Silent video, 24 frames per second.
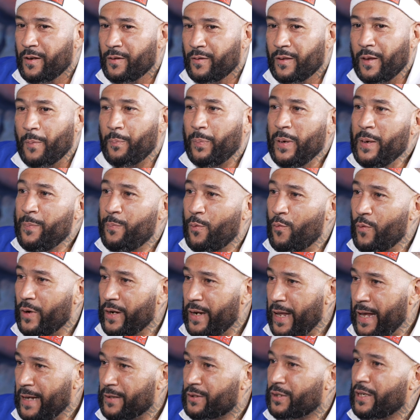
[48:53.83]
the people in
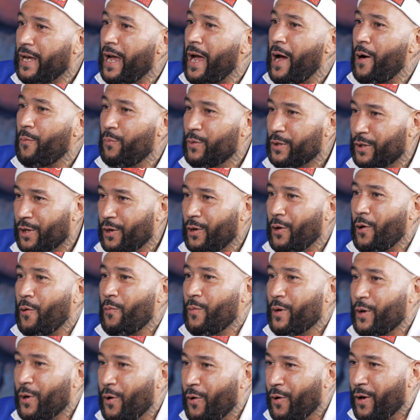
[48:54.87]
their town with the
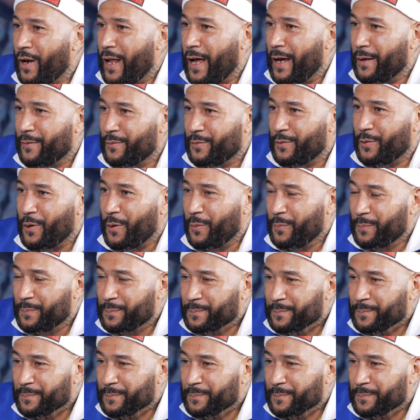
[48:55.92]
low and all that, you know?